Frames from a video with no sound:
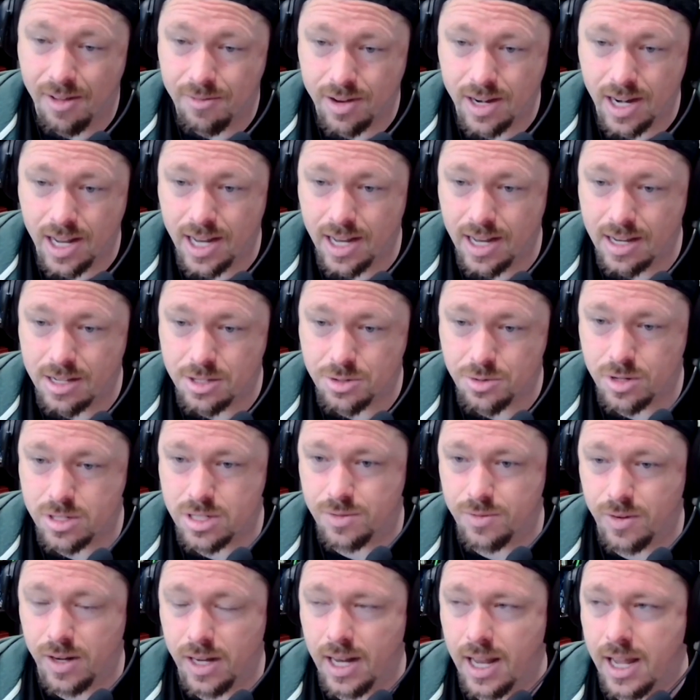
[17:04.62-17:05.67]
have any source
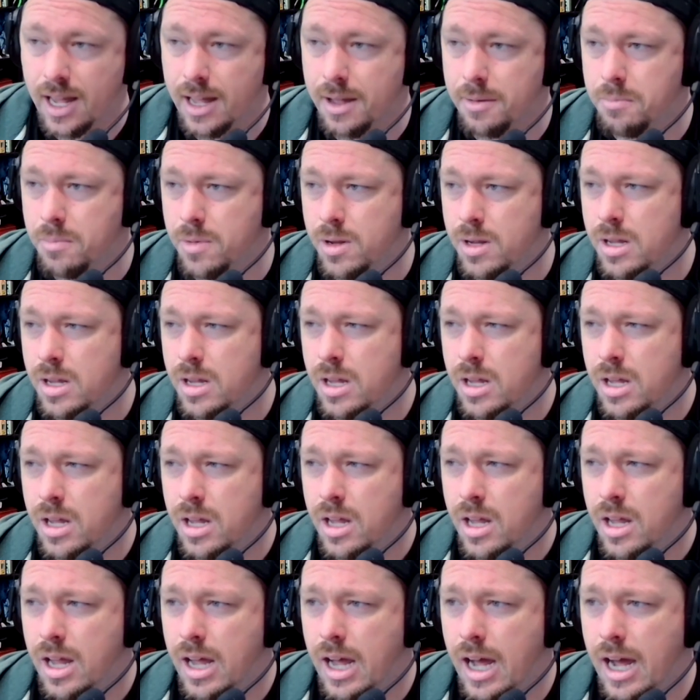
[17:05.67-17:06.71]
of income.
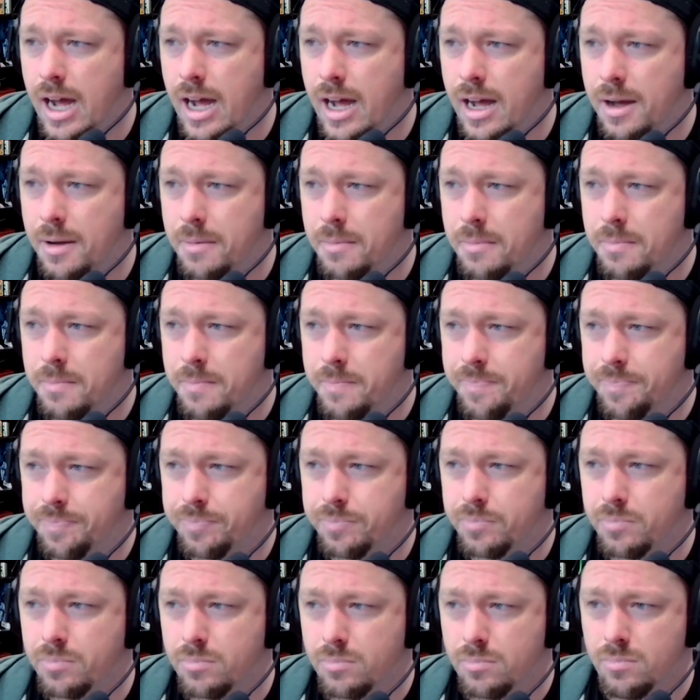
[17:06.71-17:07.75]
Um,
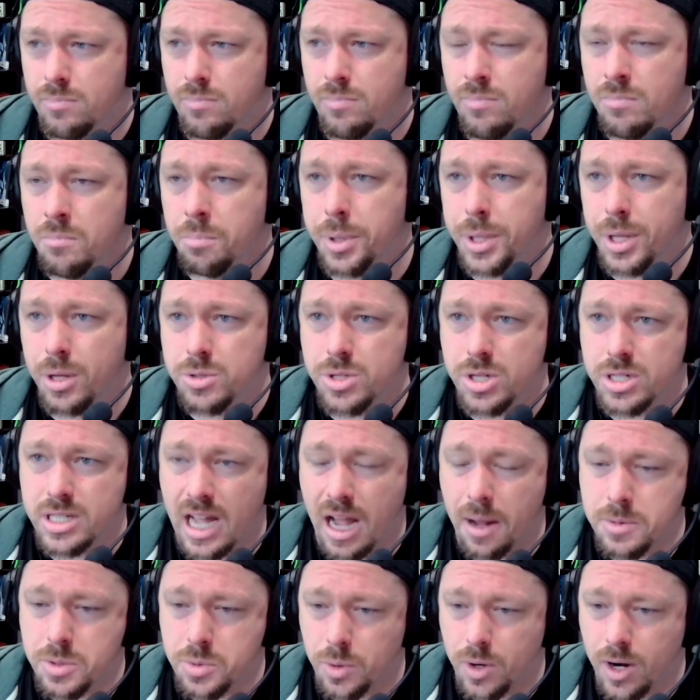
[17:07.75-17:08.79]
but those are
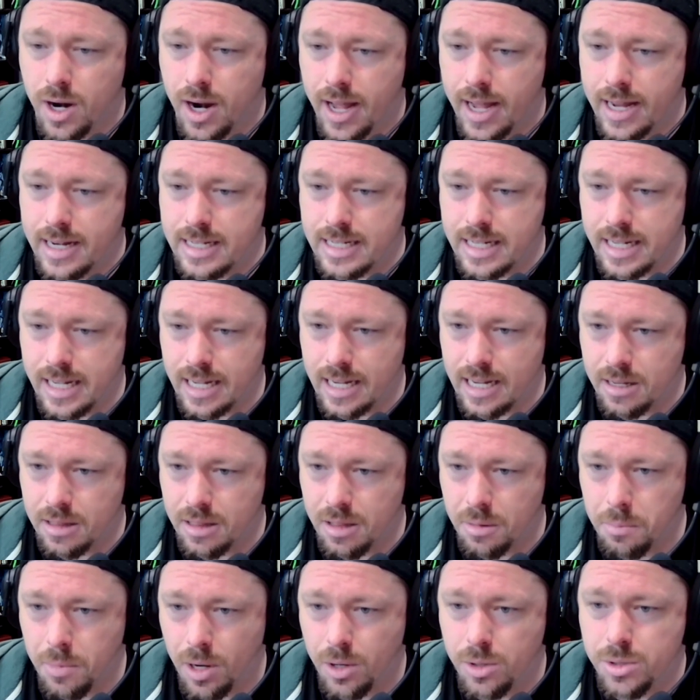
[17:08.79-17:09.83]
times where I dig
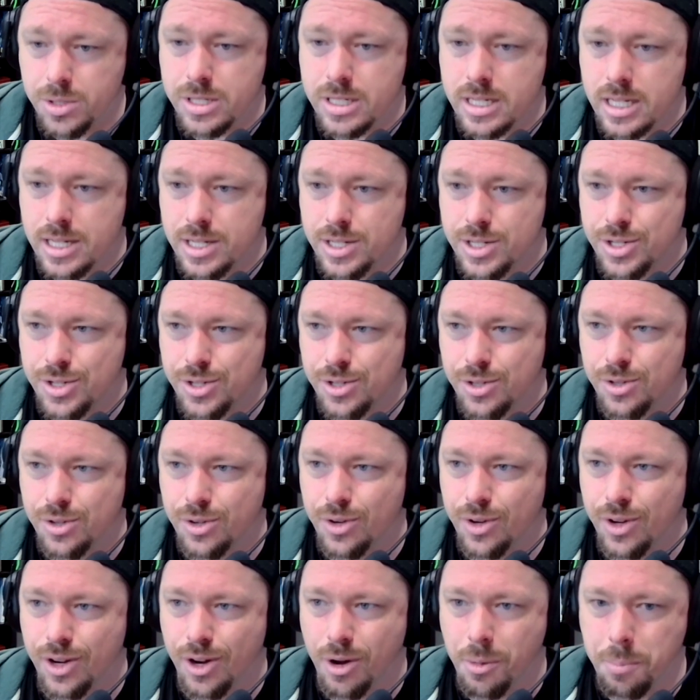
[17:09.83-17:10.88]
the most
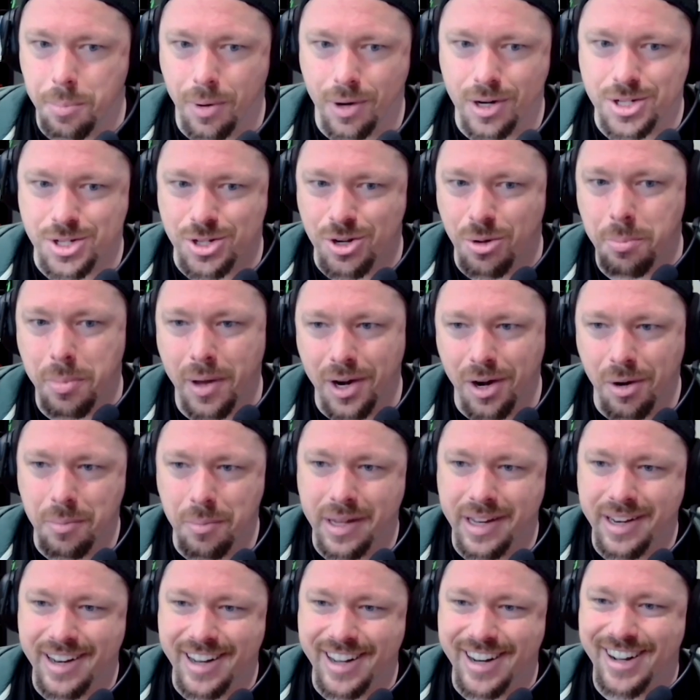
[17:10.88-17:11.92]
into personal
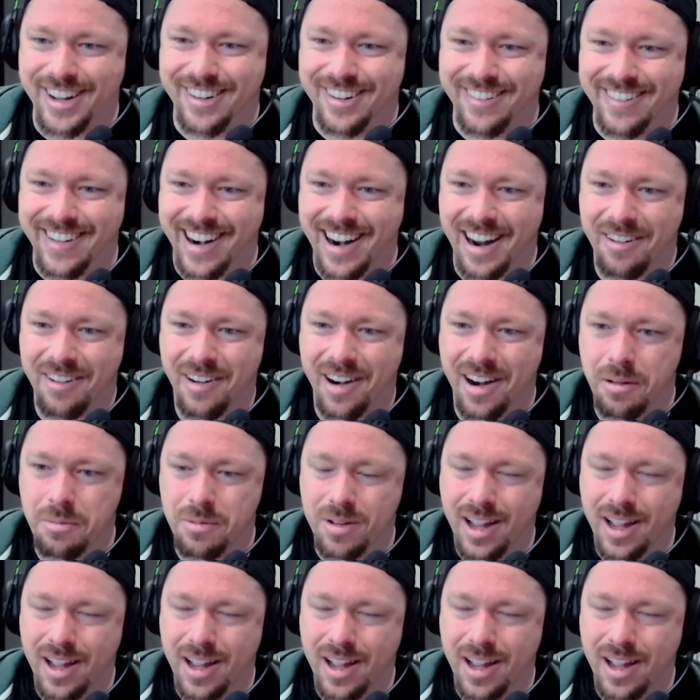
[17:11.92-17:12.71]
betterment, where